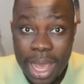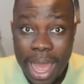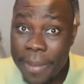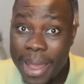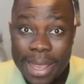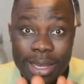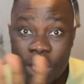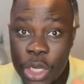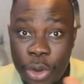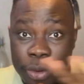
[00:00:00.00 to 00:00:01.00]
I might
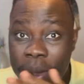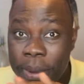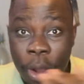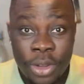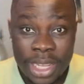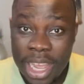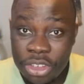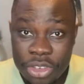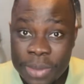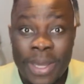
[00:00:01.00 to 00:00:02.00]
not remember all the
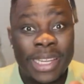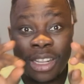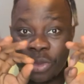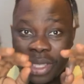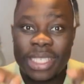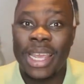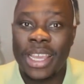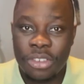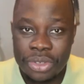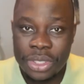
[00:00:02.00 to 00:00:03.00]
countries, but there are 29
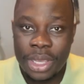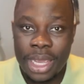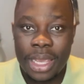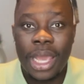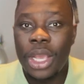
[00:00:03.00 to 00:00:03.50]
countries, okay?